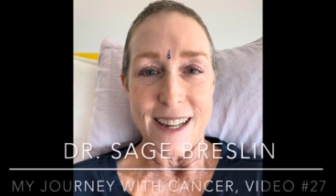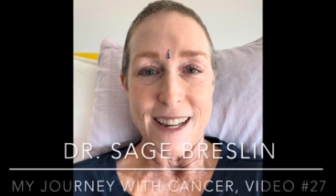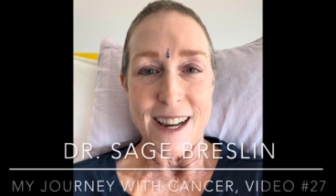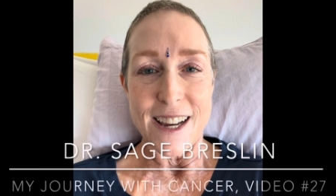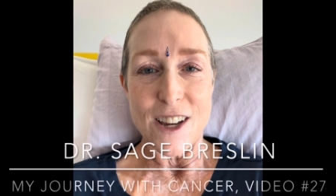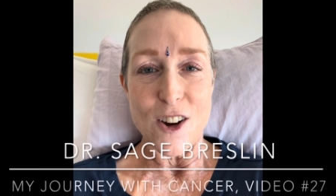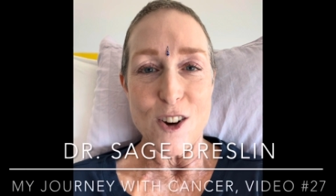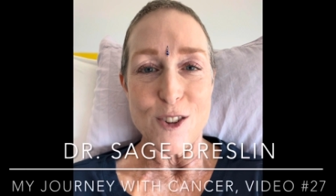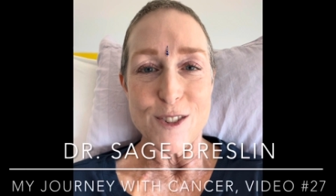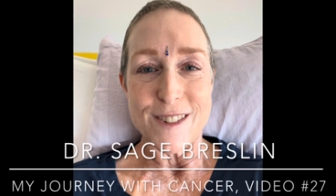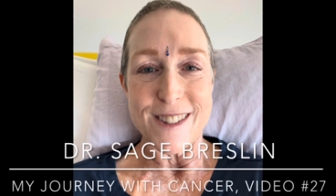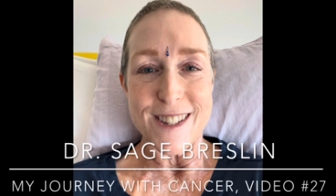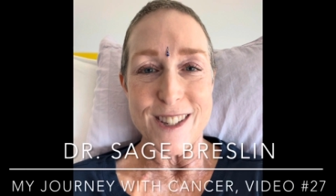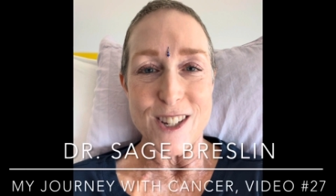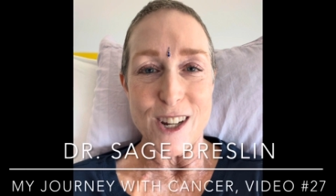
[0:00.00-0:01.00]
Hi all,
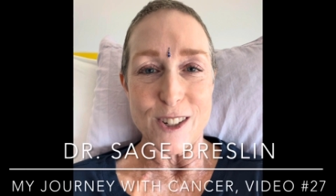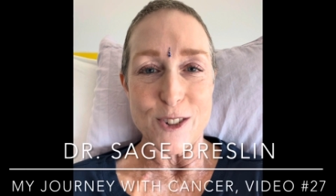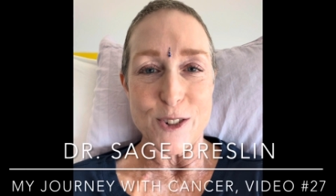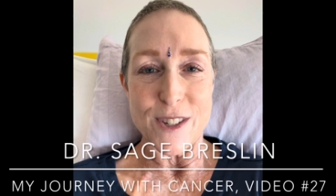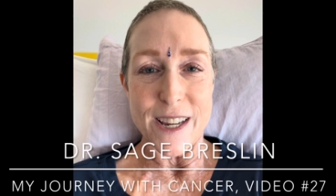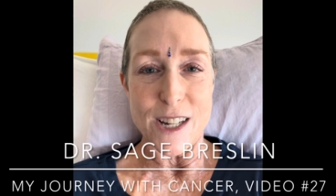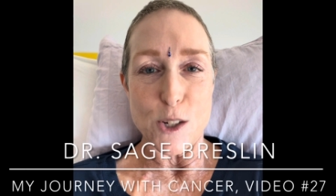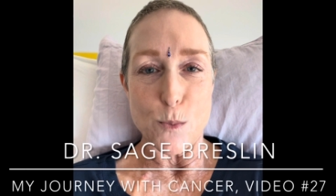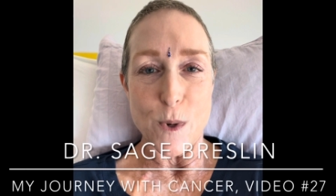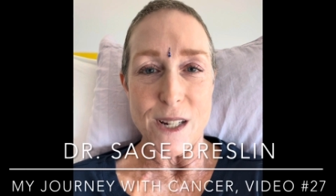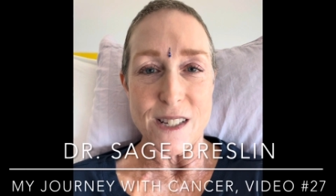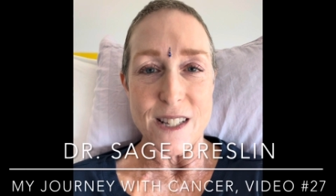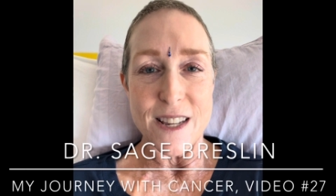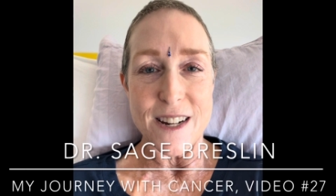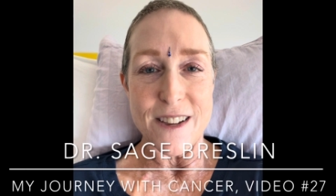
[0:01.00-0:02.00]
this is Dr. Sage
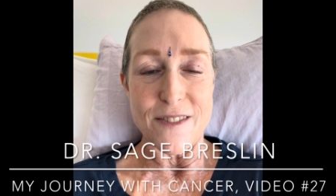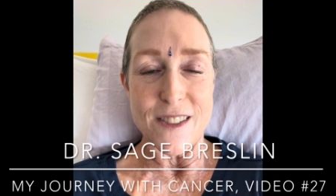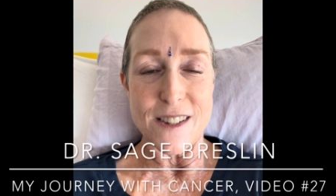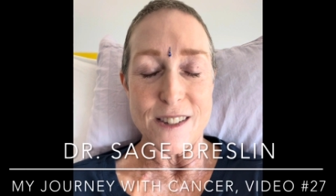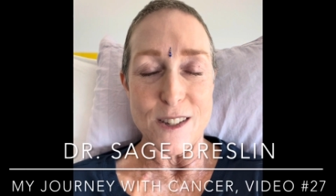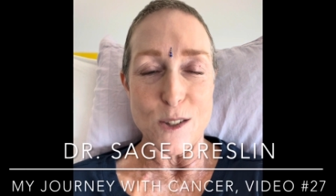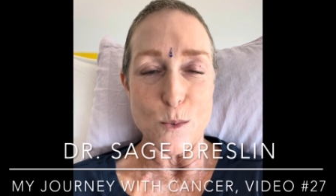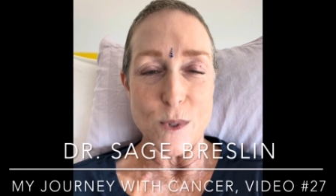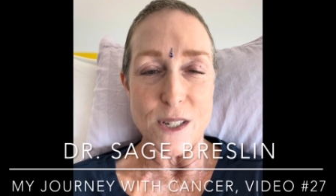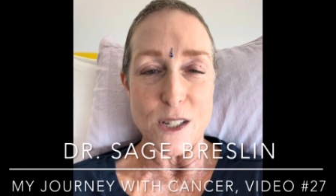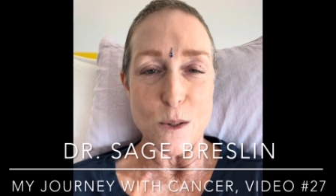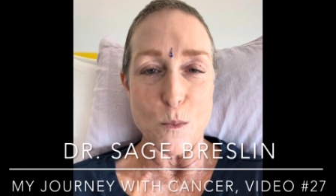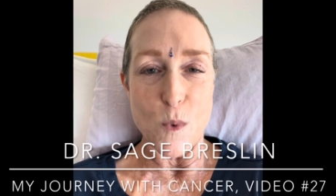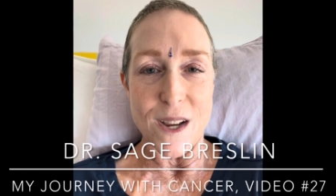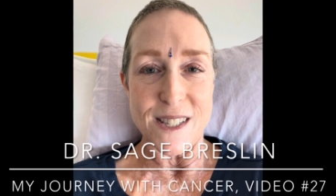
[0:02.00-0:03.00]
Breslin and this is
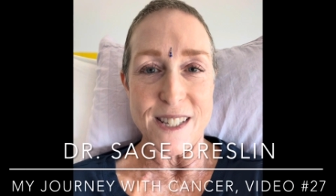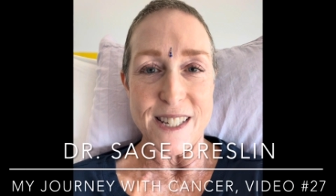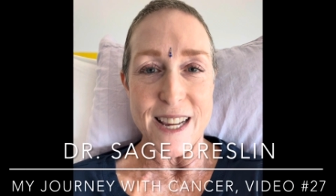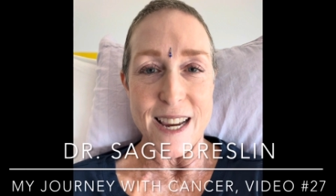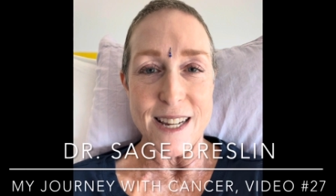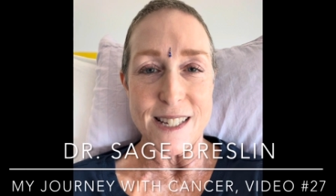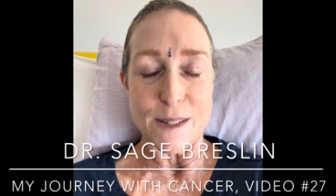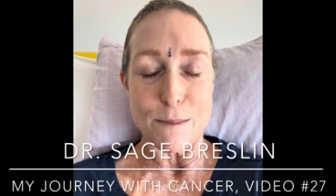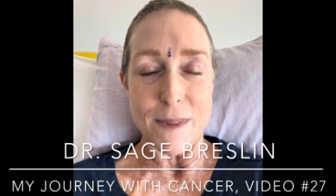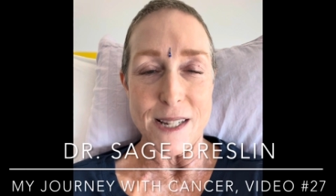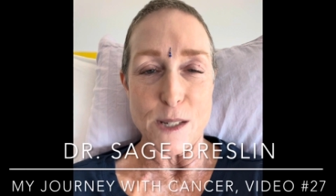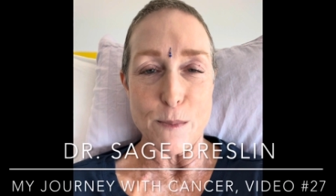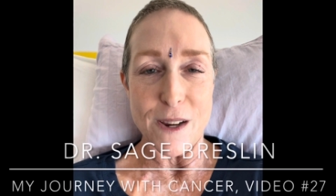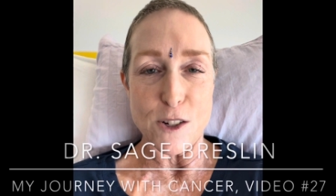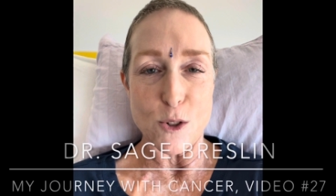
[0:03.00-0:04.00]
Wisdom Wednesdays, my
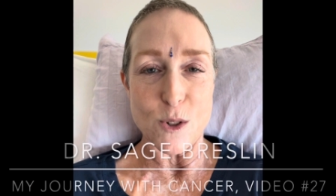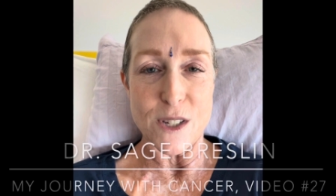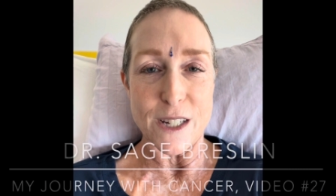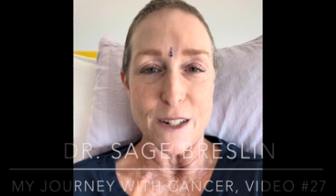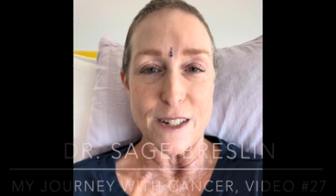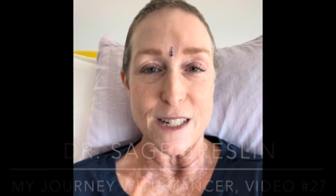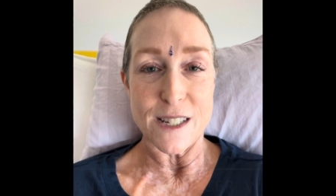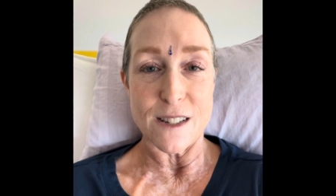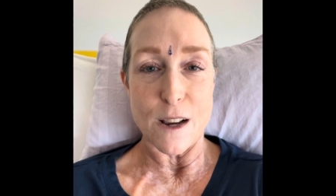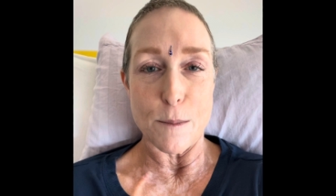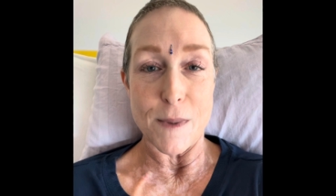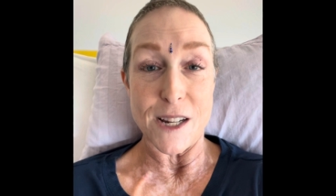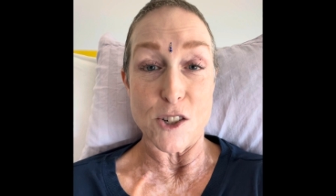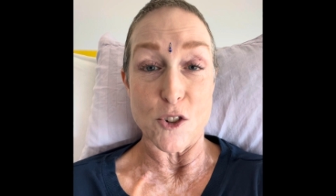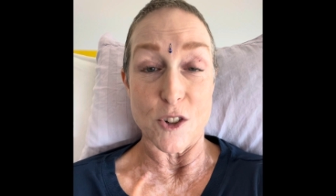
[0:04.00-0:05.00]
special series on
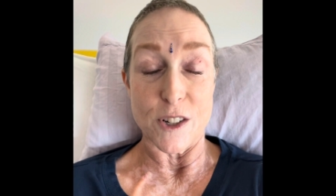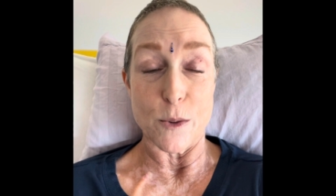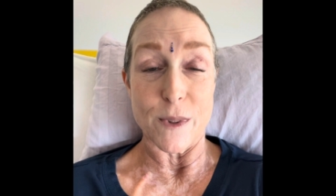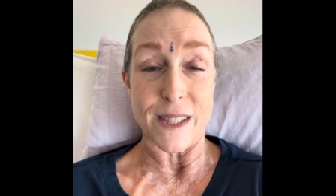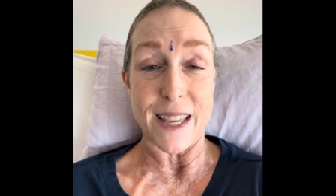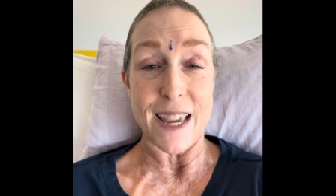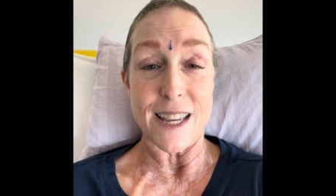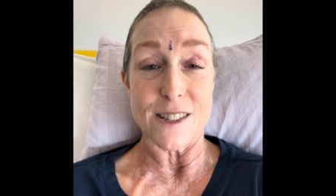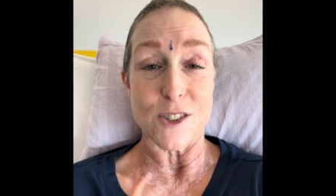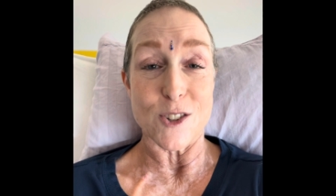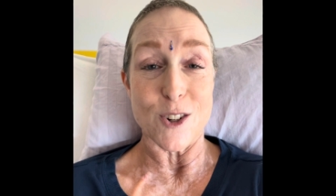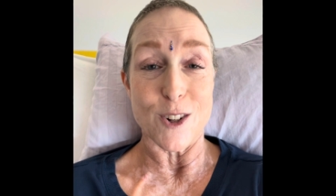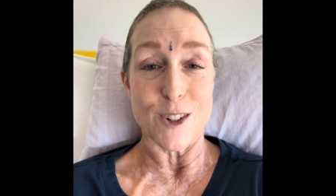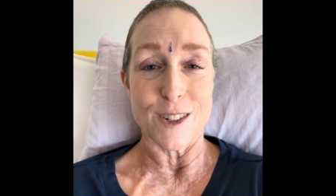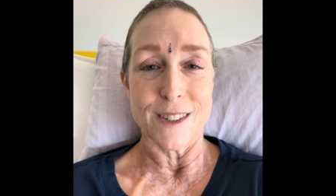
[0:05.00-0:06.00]
my journey with
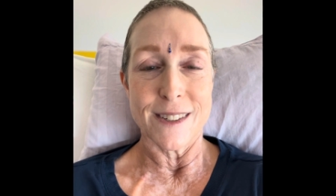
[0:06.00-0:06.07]
cancer.